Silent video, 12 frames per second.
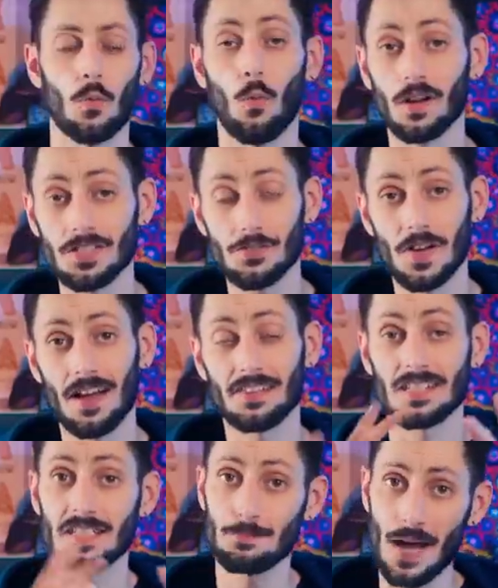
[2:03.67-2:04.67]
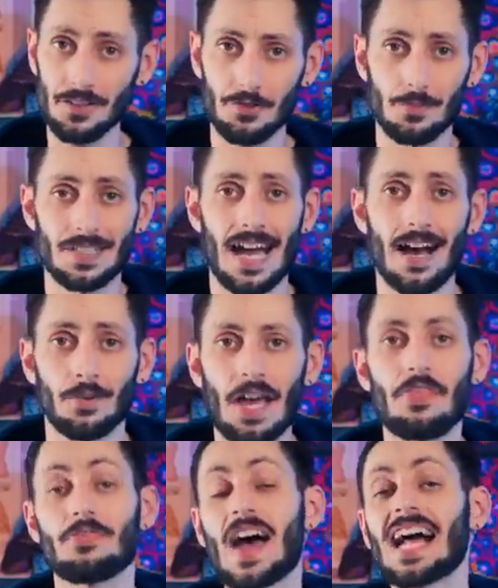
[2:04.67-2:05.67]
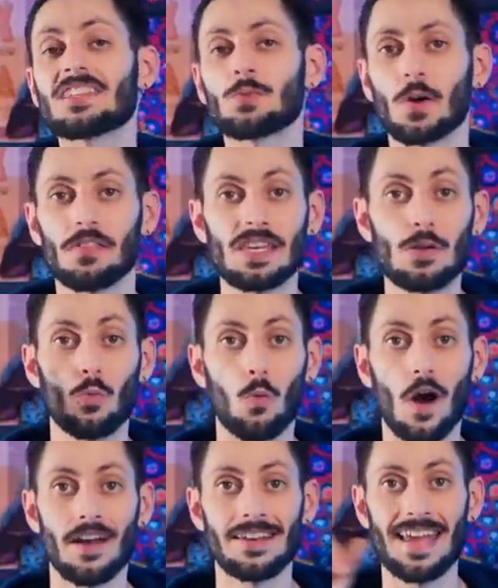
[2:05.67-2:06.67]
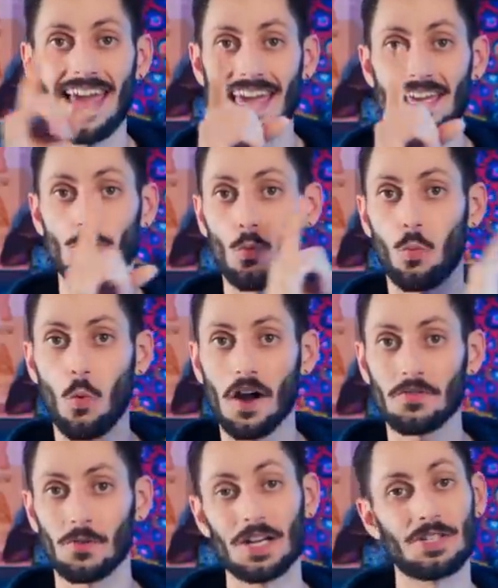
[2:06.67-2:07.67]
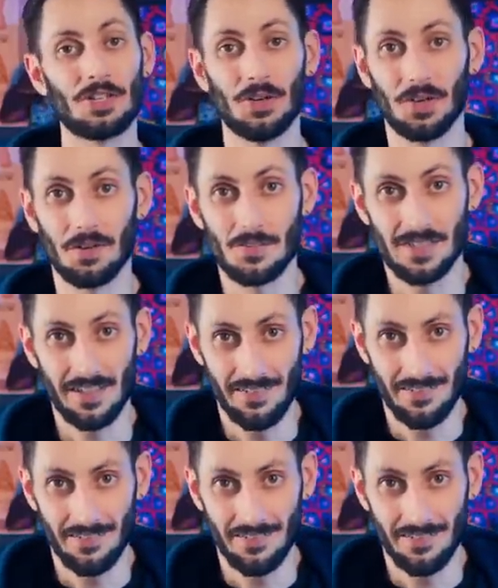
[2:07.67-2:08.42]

Once you've got the spectrum down, that's where the one eight one ratio comes in.